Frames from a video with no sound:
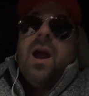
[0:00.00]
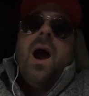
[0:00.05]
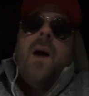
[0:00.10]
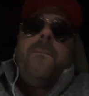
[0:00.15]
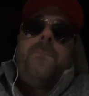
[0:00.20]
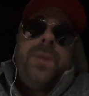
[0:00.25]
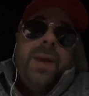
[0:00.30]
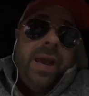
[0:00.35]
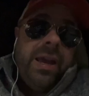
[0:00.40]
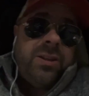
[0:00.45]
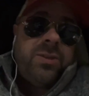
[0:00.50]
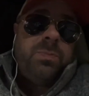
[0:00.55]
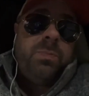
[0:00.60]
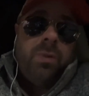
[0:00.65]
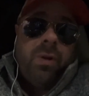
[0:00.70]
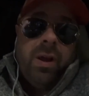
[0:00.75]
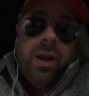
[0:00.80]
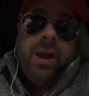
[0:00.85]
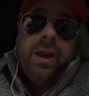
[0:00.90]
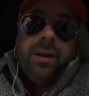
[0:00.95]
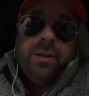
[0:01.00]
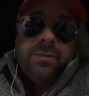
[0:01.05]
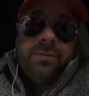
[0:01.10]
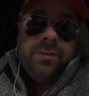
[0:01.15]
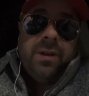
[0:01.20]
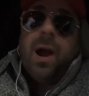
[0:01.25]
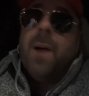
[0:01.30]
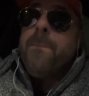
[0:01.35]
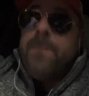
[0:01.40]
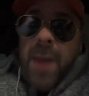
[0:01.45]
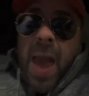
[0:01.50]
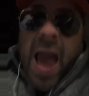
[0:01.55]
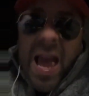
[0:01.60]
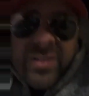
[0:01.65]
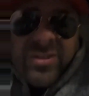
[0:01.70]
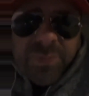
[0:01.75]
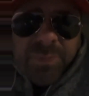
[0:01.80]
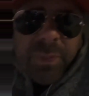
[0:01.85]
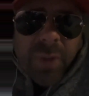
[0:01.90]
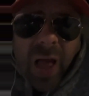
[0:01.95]
A pitch play!
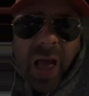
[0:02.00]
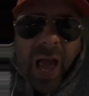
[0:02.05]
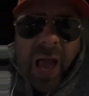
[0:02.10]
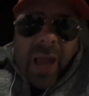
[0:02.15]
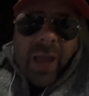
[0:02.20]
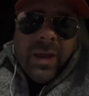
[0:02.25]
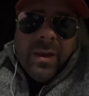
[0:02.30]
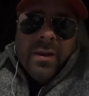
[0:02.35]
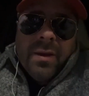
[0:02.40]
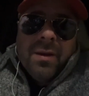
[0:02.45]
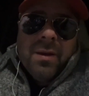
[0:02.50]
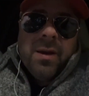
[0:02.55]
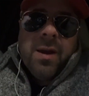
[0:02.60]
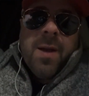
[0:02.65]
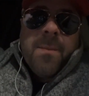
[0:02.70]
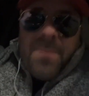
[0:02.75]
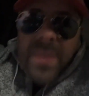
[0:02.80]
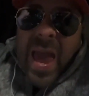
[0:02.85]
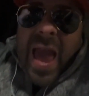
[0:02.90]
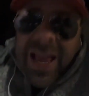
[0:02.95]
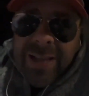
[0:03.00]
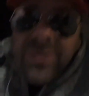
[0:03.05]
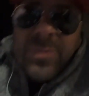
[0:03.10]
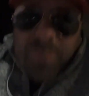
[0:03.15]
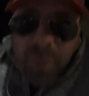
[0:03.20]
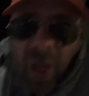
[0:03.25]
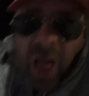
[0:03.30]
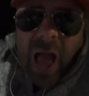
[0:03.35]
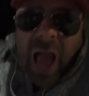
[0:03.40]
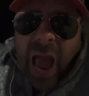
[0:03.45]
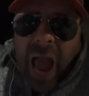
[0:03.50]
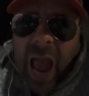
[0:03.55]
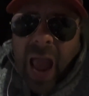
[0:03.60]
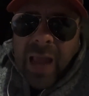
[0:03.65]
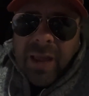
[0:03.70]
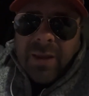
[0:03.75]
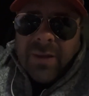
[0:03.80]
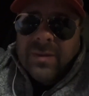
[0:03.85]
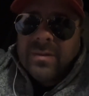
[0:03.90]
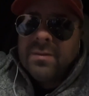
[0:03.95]
Pitch
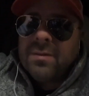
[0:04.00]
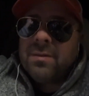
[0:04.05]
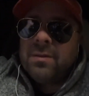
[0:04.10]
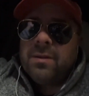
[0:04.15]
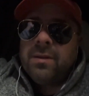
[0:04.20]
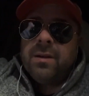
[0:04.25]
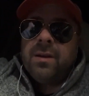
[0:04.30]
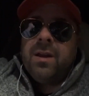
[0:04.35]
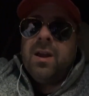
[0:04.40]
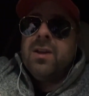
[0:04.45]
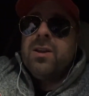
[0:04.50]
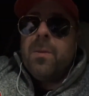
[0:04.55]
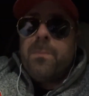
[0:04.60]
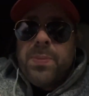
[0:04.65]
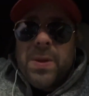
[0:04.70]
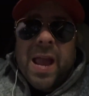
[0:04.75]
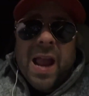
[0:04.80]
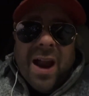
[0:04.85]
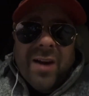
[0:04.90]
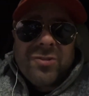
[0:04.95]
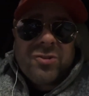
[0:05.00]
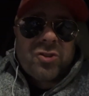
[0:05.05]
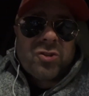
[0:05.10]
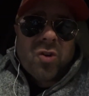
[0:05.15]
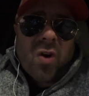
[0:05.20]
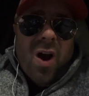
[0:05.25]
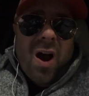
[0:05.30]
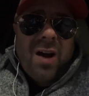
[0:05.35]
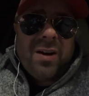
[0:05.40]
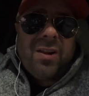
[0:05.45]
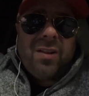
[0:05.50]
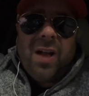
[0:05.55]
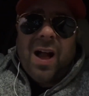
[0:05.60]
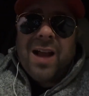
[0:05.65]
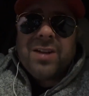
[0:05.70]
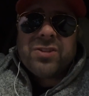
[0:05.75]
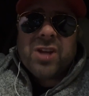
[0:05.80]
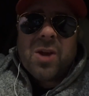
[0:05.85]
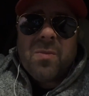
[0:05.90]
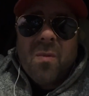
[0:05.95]
play! To Pierre Strong, to
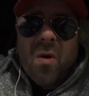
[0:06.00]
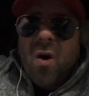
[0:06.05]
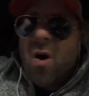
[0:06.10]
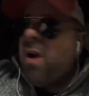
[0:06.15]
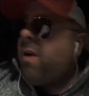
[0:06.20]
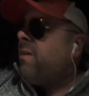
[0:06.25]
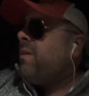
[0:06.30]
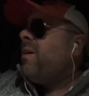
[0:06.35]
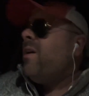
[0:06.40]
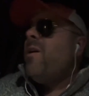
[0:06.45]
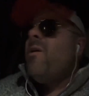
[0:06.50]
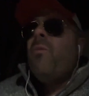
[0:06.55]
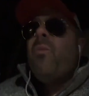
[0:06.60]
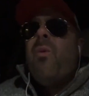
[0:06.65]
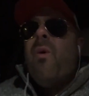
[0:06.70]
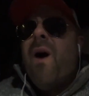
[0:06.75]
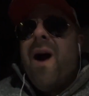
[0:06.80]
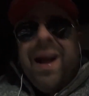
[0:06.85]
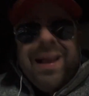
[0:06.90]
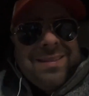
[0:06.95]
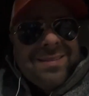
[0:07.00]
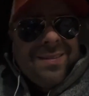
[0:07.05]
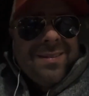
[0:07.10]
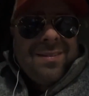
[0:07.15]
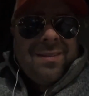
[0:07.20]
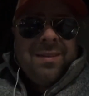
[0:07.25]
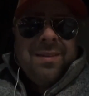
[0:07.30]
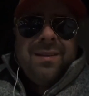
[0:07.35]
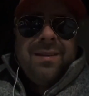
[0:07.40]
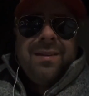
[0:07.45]
Lajay Moore? What?